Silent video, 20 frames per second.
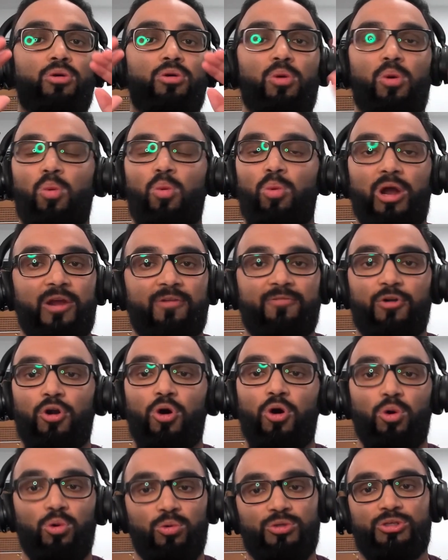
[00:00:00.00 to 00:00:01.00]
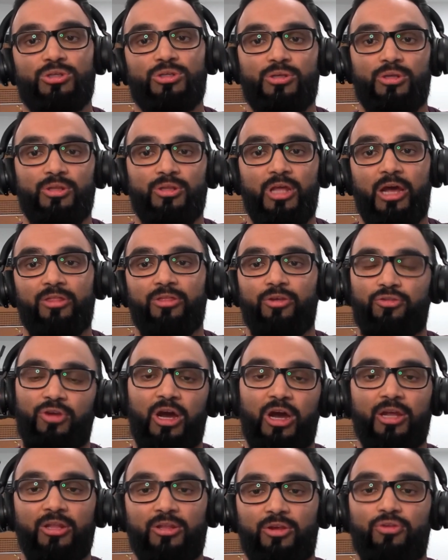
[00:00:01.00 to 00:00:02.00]
whatever host that the
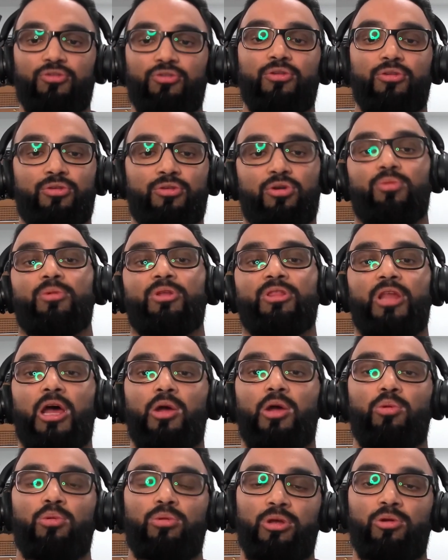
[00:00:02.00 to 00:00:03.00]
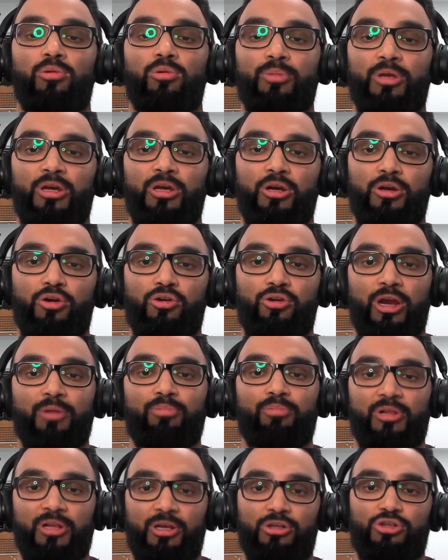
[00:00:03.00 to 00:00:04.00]
scientists determined that it will be a great
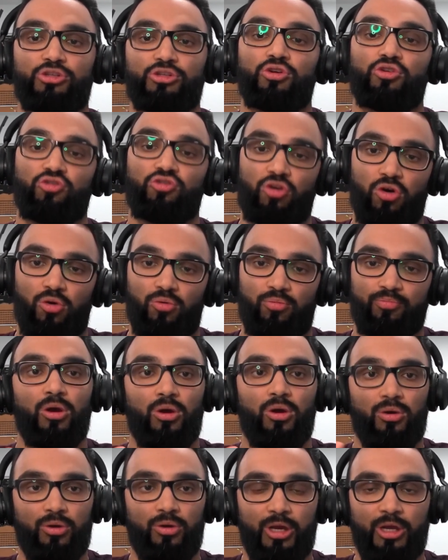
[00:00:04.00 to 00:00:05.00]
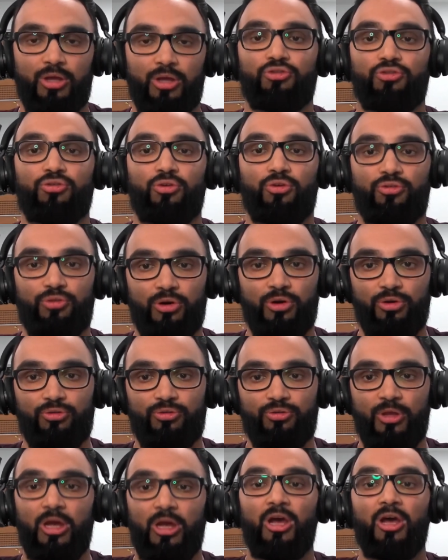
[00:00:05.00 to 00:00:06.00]
place to grow. Okay, so first,
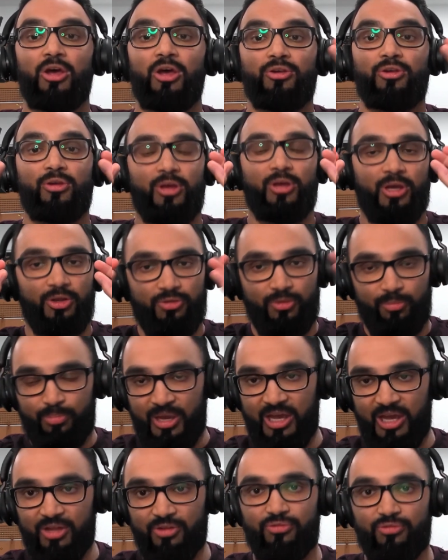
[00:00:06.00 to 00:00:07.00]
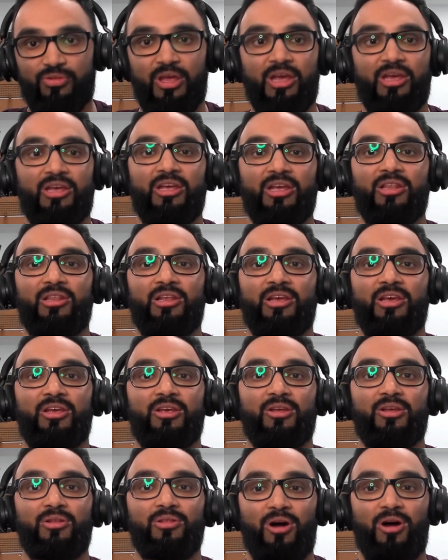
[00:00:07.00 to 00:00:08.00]
it's a
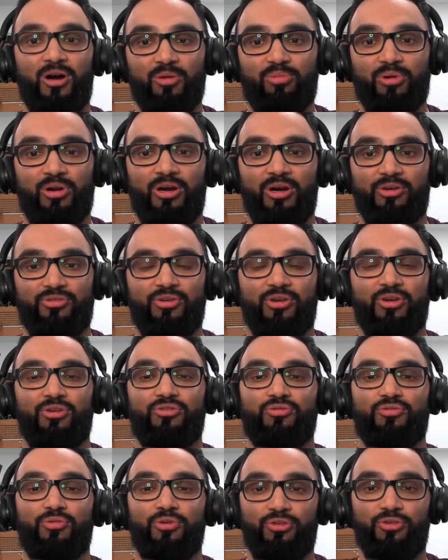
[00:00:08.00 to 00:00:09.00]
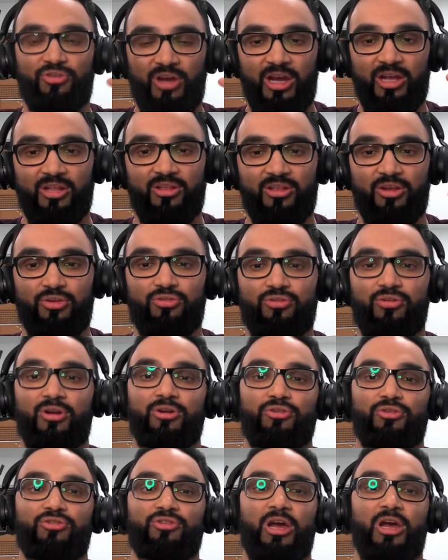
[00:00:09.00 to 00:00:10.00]
painstakingly long process for the scientists to
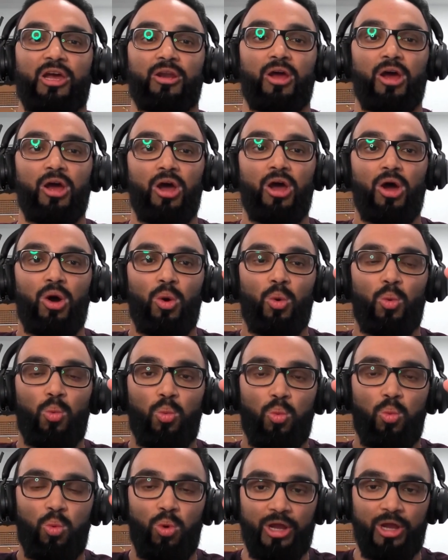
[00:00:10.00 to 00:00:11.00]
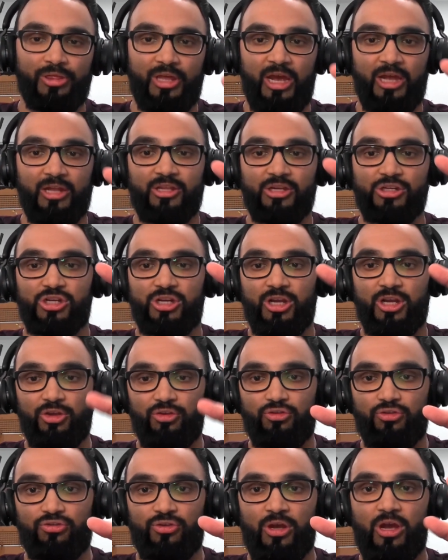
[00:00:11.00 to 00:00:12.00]
understand what the antigen
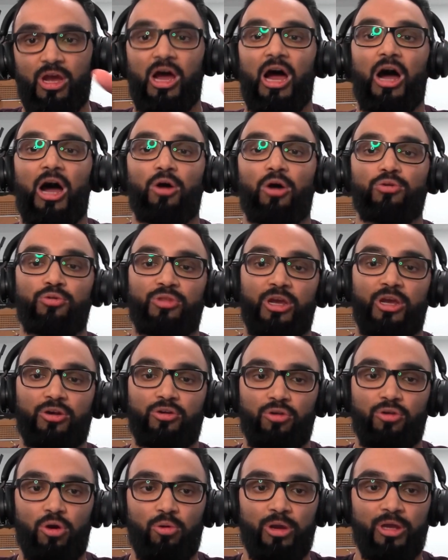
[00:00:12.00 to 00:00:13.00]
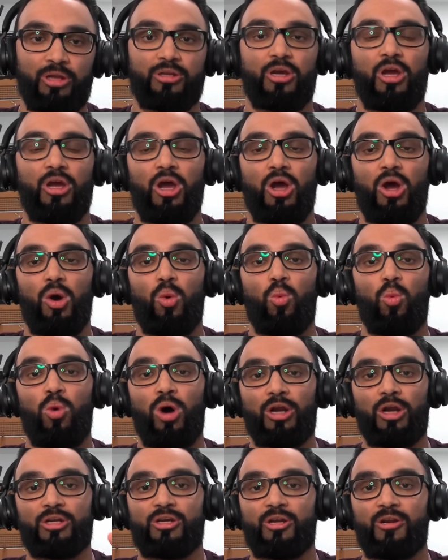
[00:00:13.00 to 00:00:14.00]
is, how do they grow it,
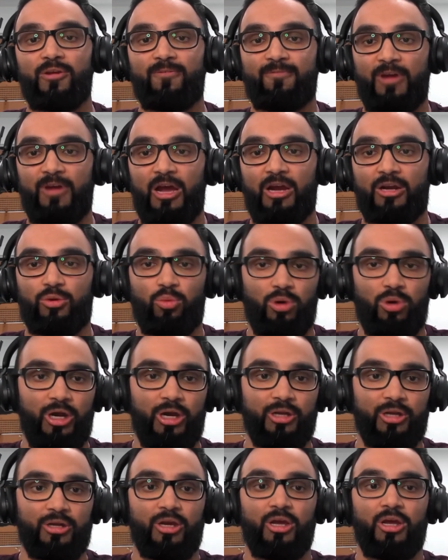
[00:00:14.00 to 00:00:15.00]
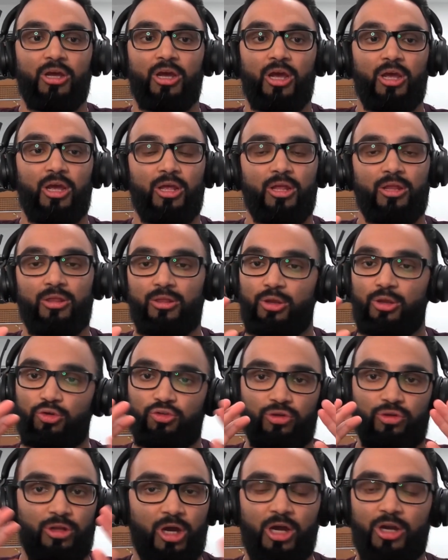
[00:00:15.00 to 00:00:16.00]
what could affect what, and there's
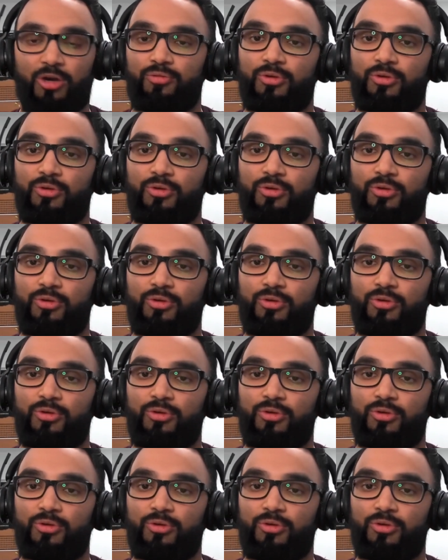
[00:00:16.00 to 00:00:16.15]
a lot of